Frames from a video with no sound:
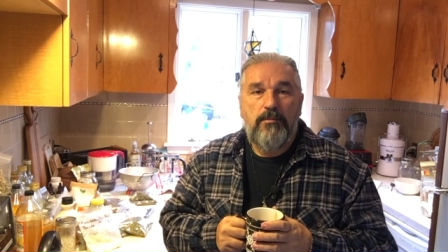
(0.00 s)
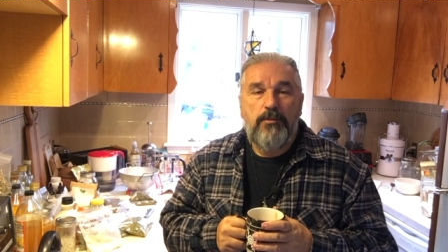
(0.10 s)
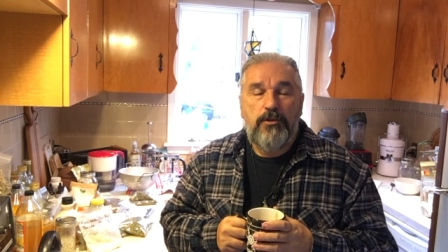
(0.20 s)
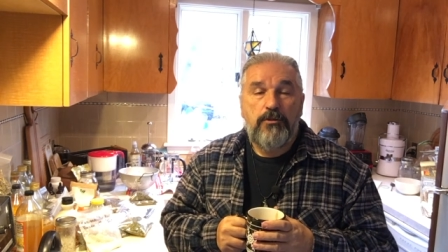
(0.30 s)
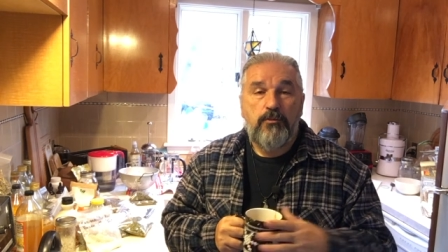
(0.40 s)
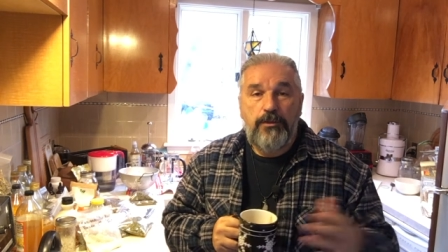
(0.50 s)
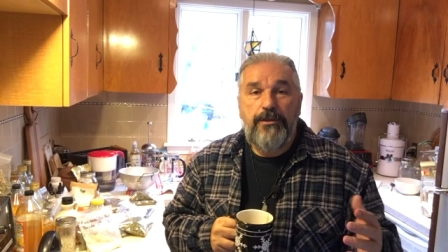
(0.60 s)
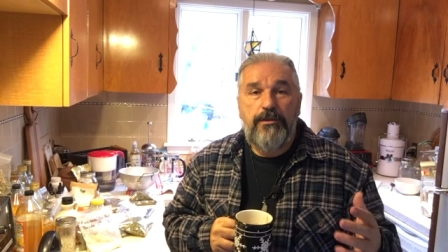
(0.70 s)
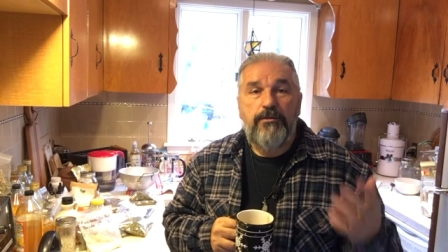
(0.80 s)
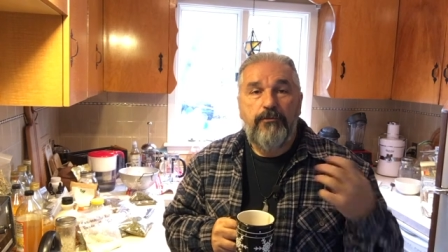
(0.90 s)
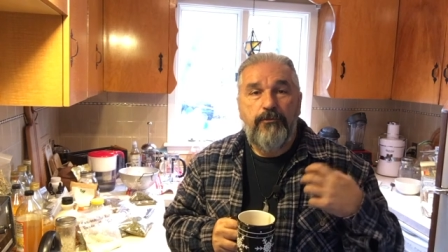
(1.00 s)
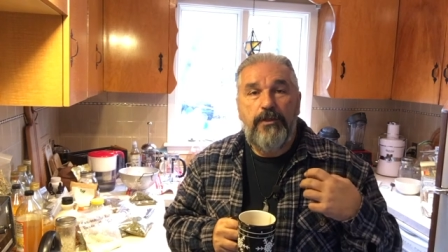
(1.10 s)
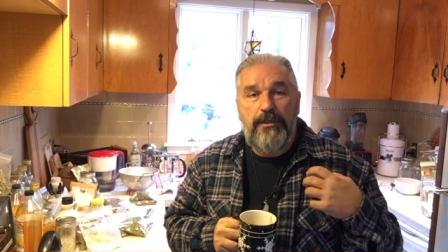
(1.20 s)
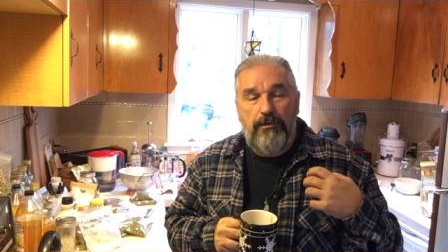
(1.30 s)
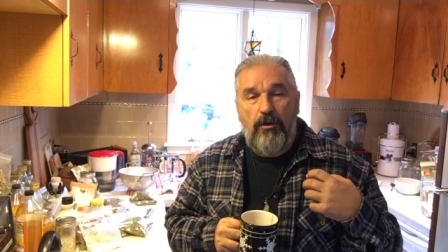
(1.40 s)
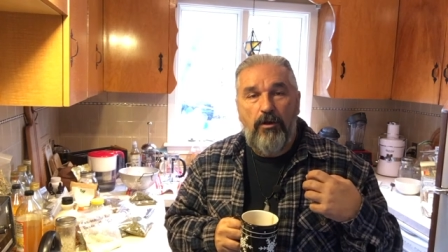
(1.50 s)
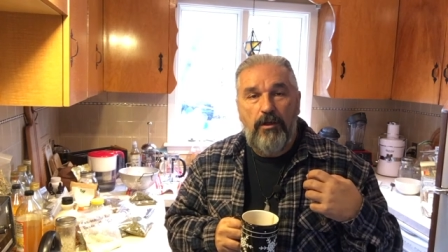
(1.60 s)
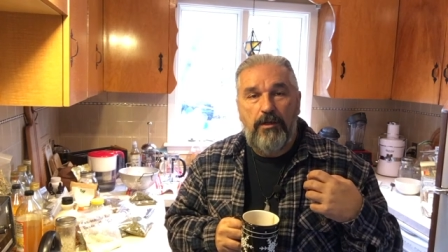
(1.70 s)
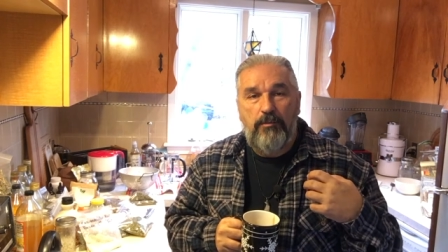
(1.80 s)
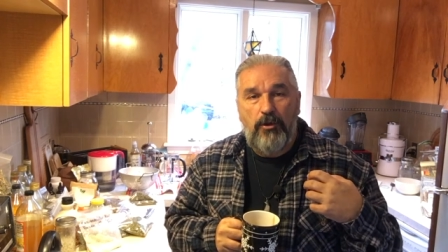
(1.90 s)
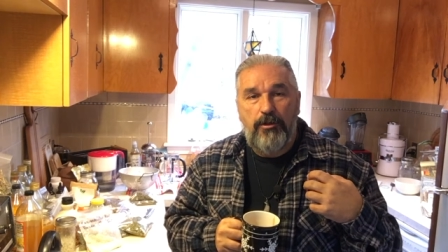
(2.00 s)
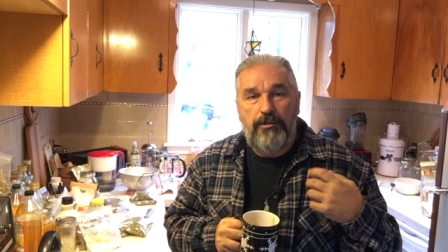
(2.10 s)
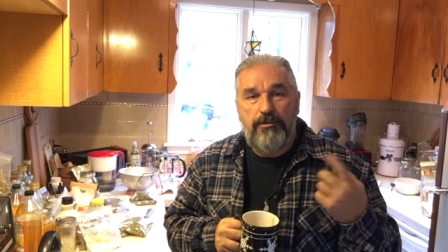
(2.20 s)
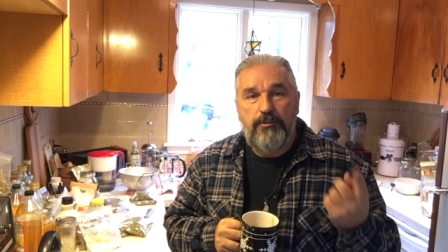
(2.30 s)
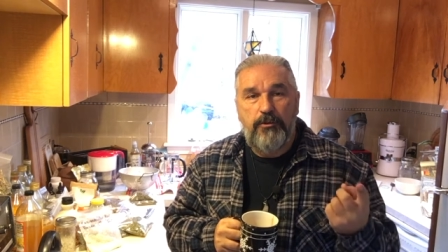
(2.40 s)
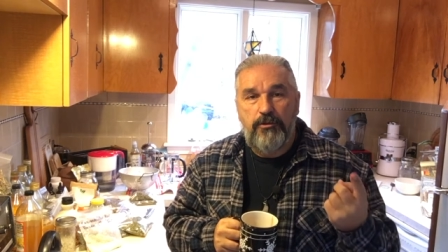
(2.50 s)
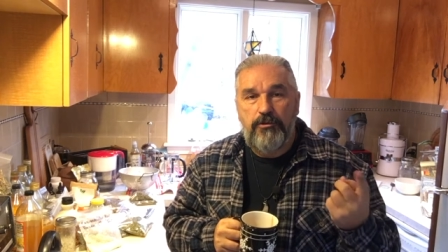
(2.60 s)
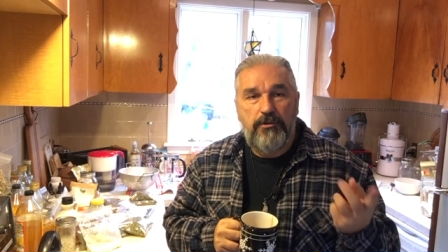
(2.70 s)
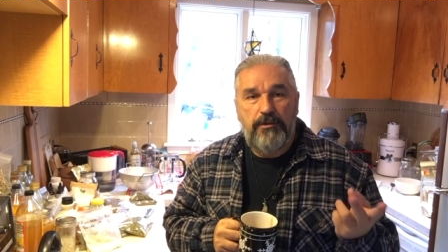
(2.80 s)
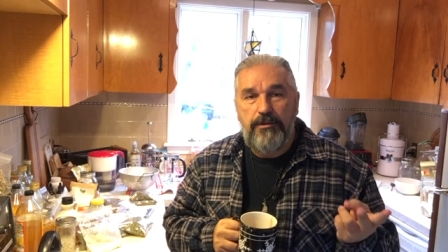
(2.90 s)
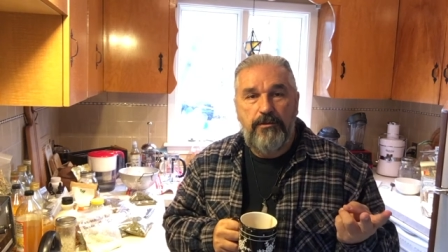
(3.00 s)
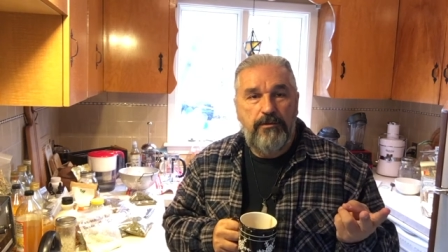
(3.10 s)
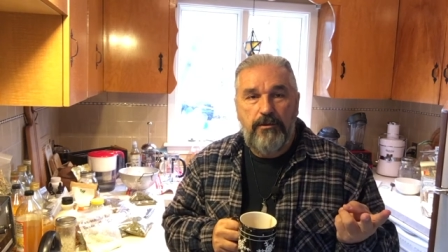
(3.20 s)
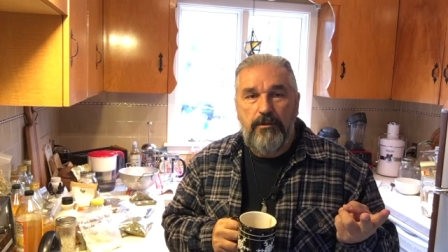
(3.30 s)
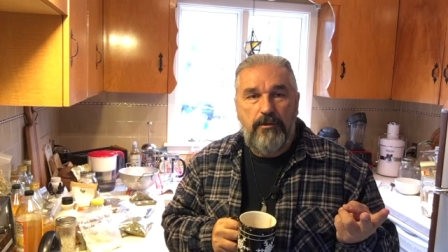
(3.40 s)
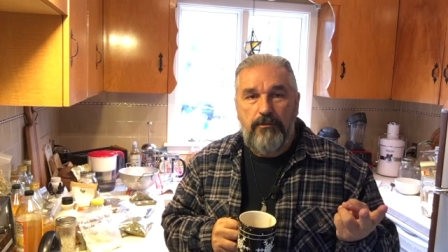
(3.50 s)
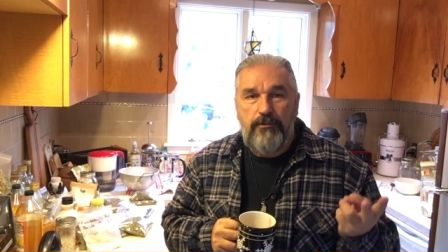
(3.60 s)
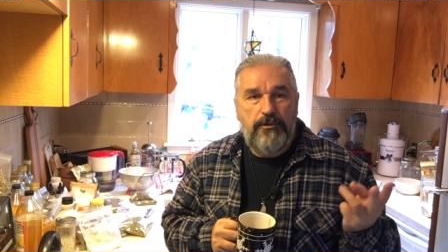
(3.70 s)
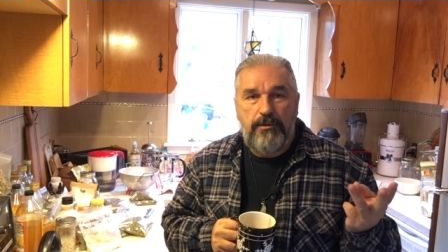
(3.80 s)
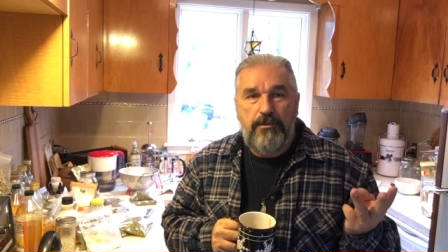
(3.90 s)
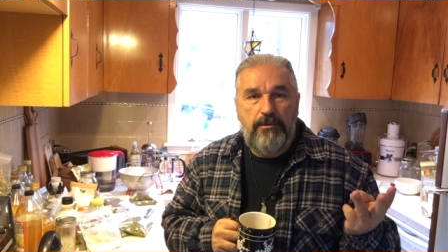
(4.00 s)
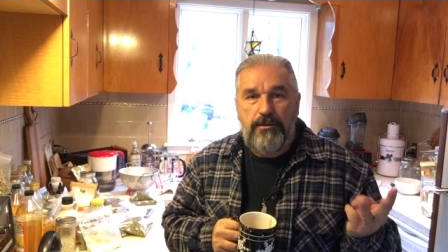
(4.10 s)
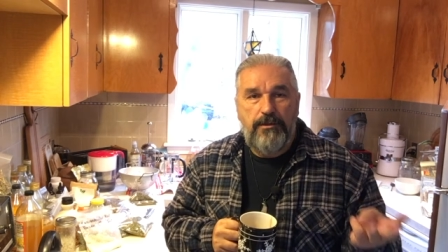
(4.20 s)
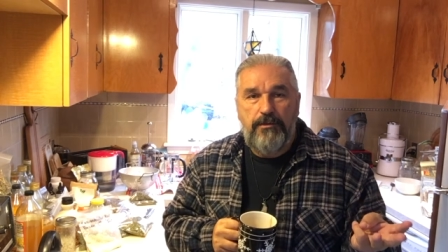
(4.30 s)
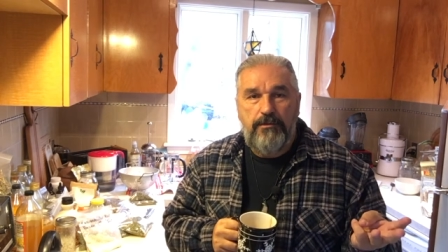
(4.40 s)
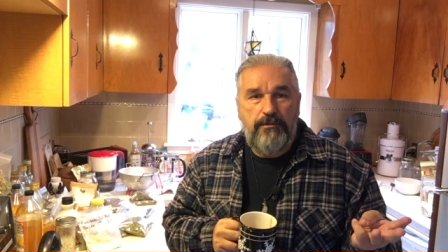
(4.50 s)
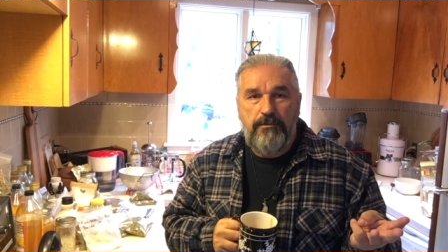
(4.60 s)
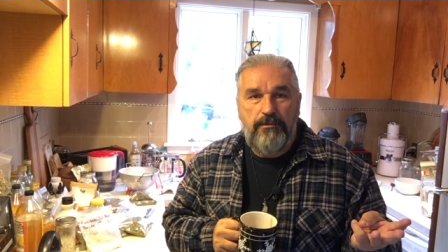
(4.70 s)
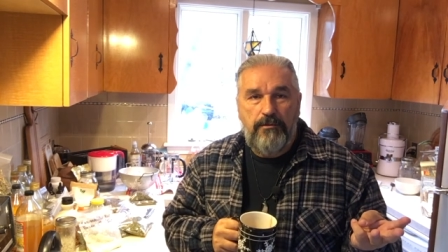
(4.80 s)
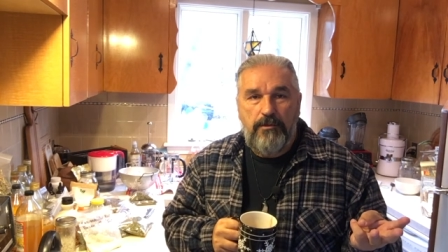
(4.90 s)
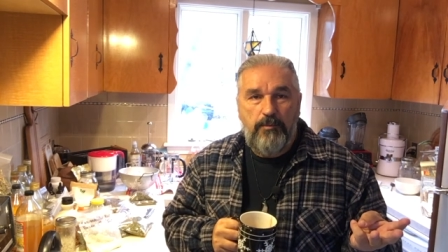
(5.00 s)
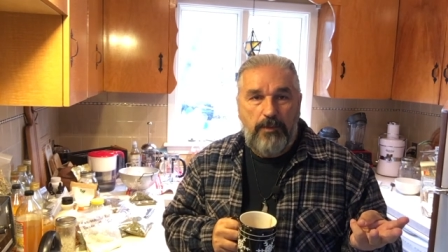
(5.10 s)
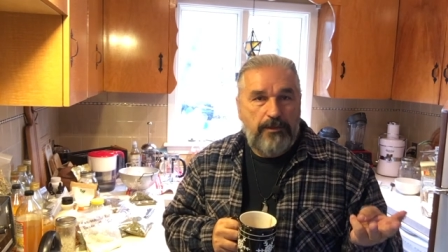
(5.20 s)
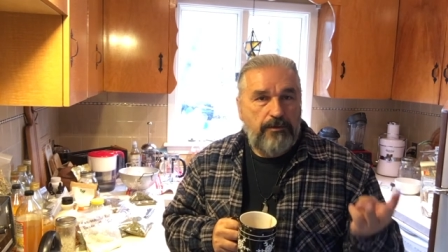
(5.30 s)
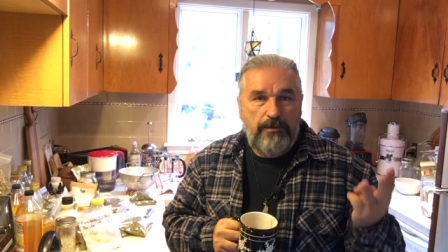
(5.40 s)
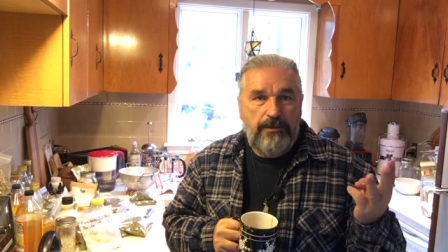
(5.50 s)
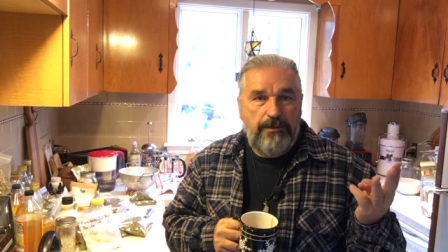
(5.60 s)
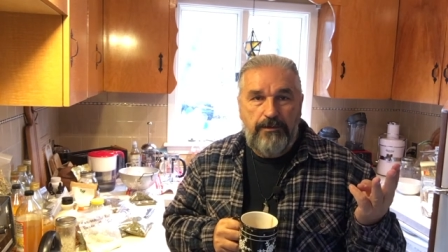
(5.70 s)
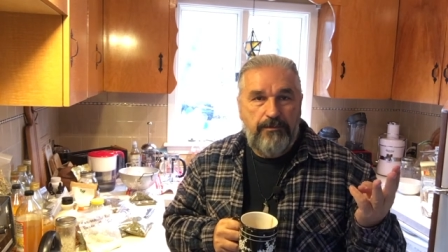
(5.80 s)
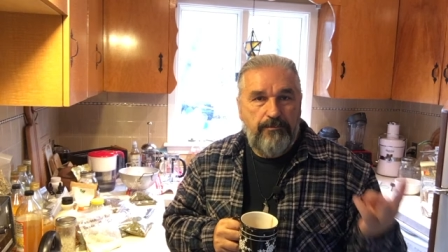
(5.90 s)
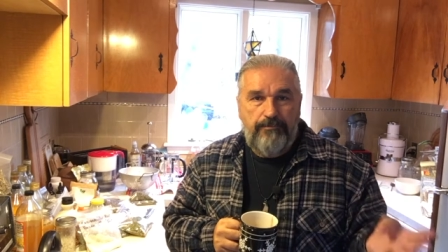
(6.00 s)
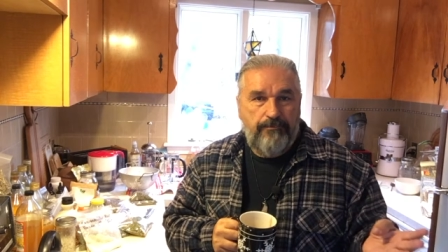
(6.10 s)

Because we need to feed all our bodies, spiritually, physically, mentally,